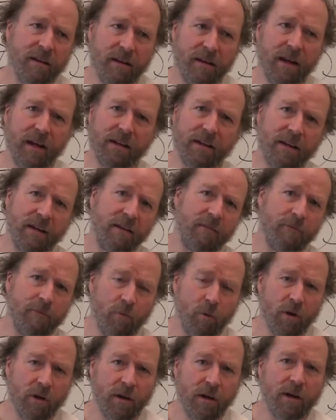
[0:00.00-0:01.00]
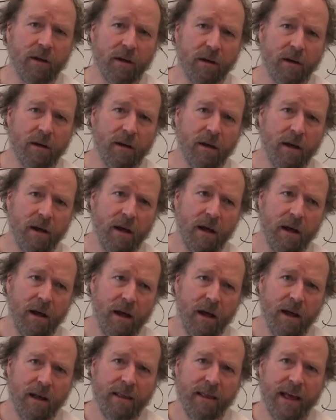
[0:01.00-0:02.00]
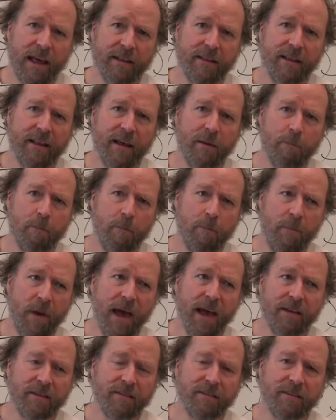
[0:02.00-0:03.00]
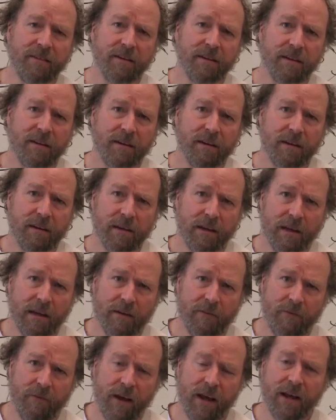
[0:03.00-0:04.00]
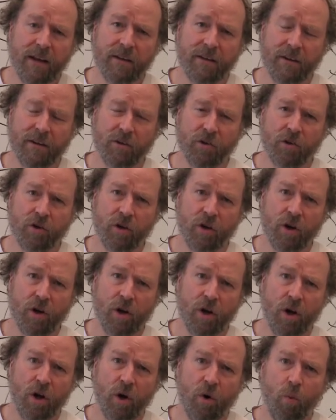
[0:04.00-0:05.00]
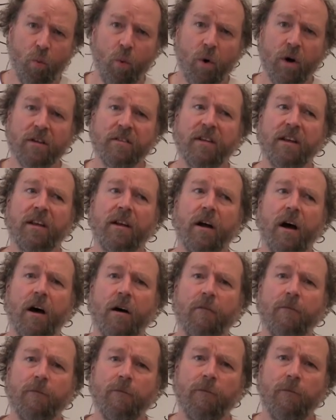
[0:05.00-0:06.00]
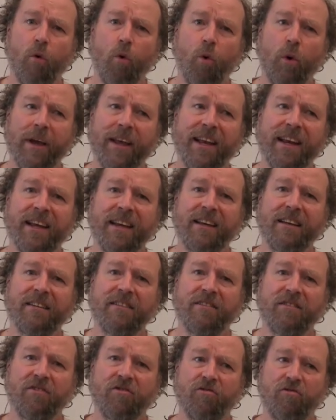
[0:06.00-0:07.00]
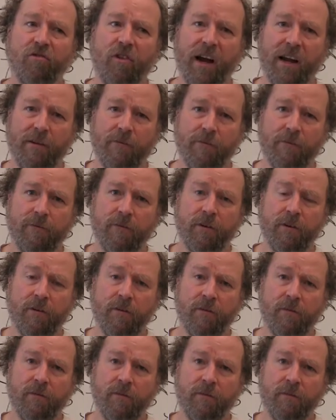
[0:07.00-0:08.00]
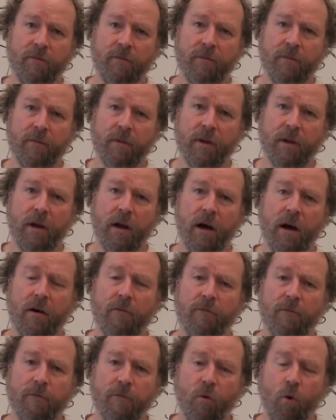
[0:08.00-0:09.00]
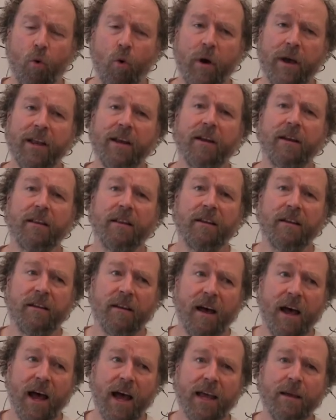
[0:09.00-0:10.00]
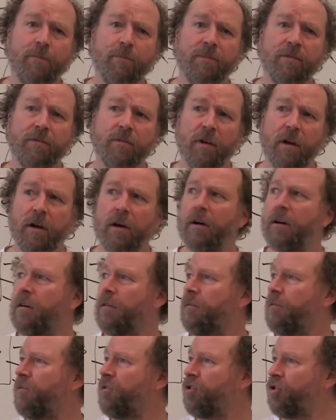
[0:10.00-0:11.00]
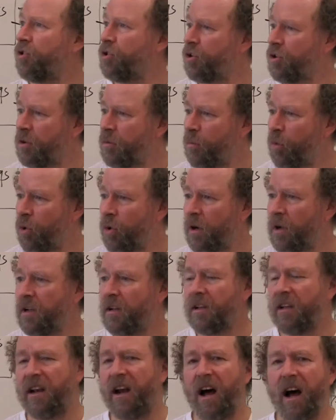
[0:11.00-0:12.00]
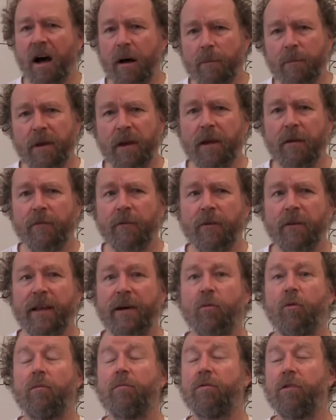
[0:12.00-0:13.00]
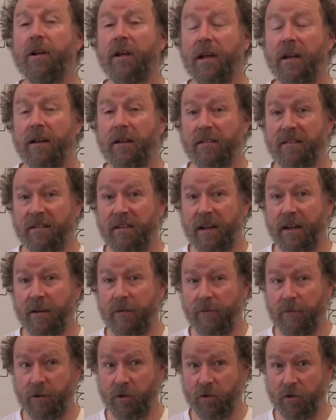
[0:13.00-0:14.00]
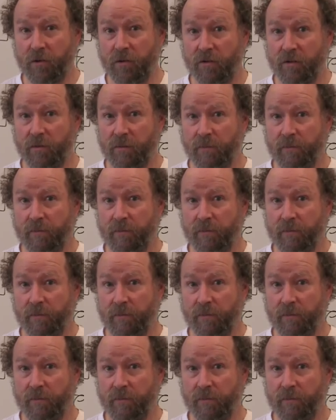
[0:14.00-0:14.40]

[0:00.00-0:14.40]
1914 that their best advantage was in avoiding strife, avoiding the types of turmoil and upheaval that will bring in the state officials.